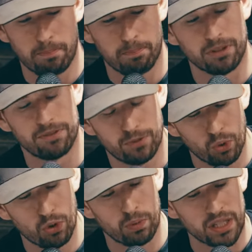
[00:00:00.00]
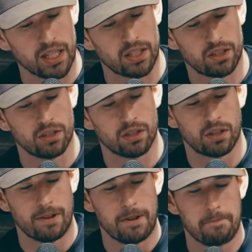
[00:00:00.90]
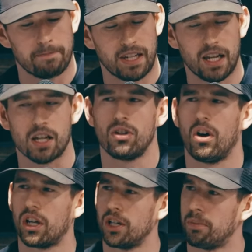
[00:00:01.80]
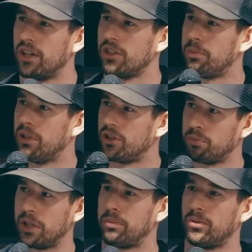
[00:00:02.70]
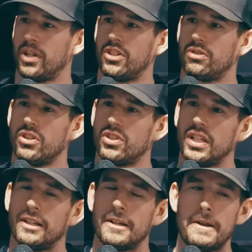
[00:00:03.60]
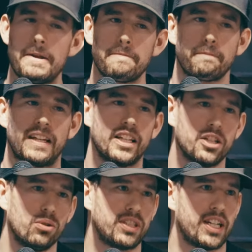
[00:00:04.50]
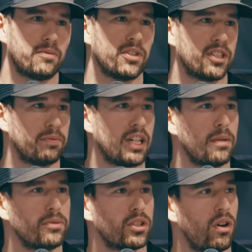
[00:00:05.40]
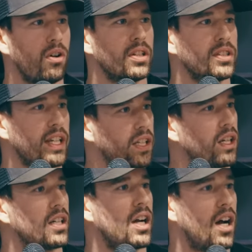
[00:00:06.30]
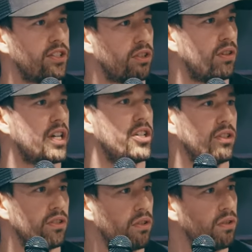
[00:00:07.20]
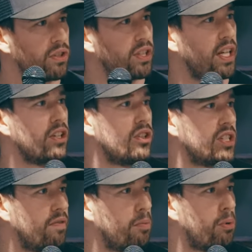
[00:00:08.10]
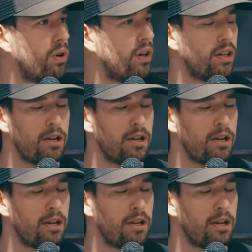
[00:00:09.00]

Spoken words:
before we get to kind of talking about spiritual preparation, or you see it in the Old Testament sometimes called as like a consecration or setting yourself apart,